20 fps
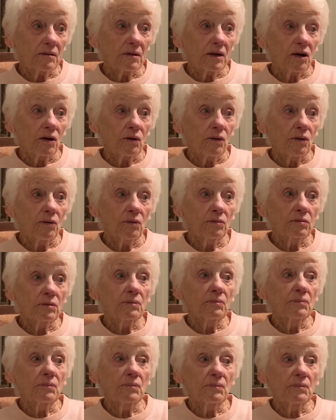all
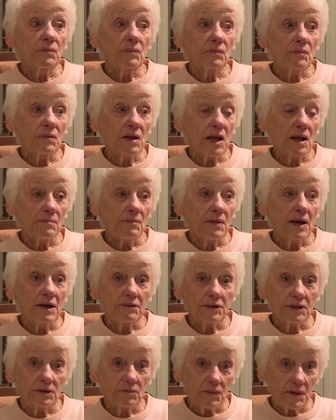
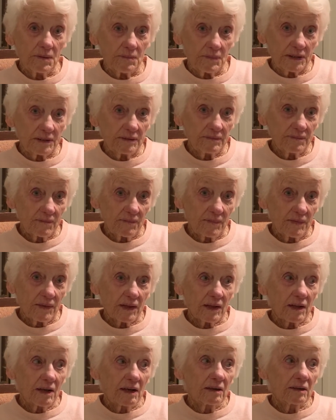married women
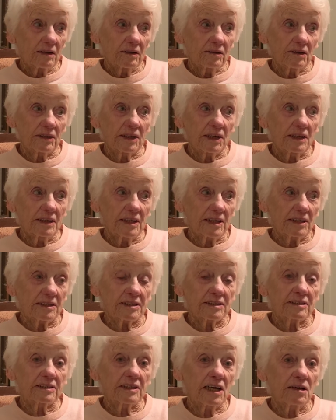got a letter
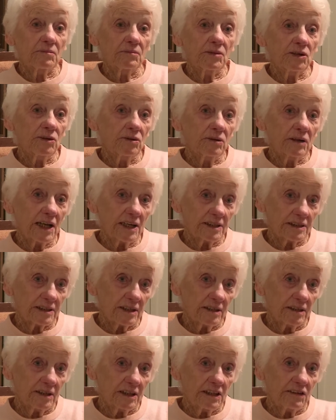saying we all had to
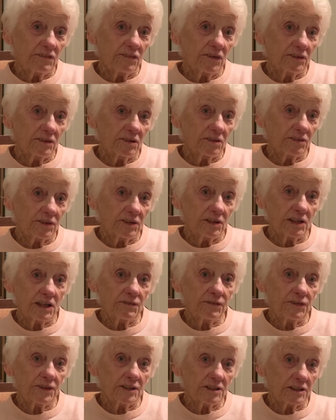leave on the
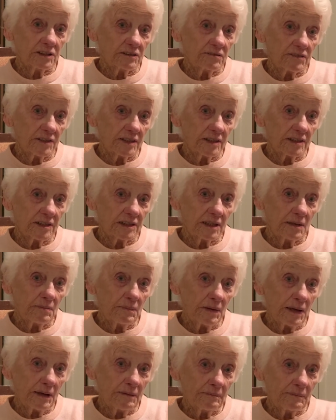31st of
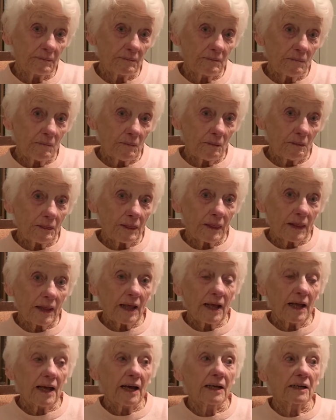December,
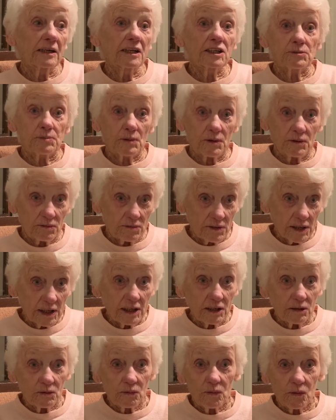unless we were ready
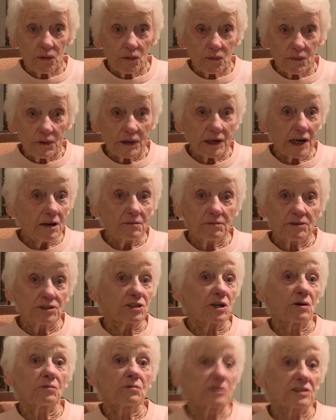to war widow, which
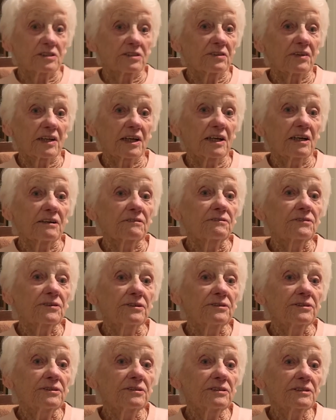I wasn't then, of
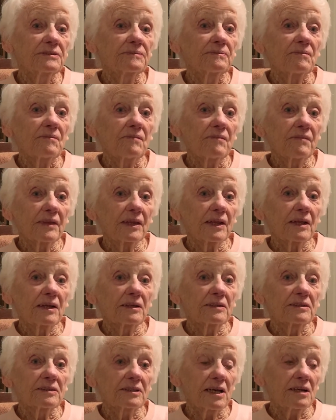course.
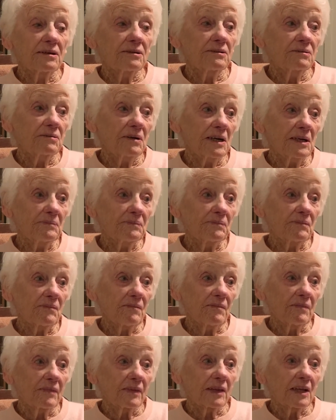So
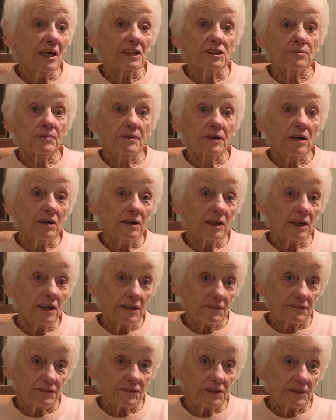that's when I
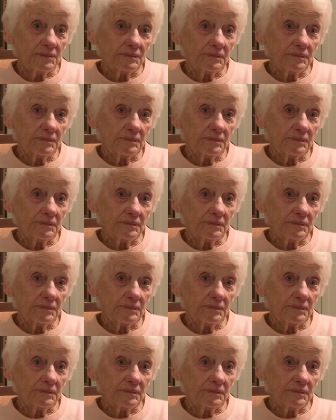left,